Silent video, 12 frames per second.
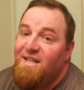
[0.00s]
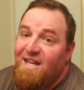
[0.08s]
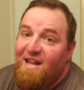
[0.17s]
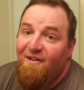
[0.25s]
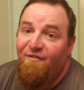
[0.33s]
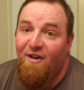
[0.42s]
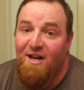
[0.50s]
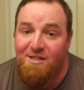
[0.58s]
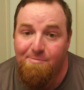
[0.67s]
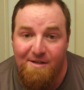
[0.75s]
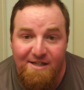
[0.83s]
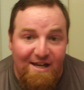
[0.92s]

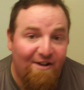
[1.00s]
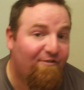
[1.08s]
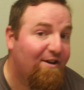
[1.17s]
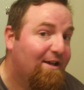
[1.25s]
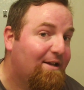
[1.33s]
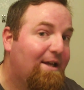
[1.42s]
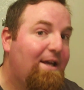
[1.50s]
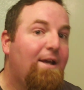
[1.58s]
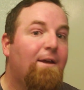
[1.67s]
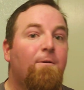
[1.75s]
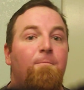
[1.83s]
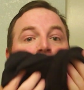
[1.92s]
DFS, but definitely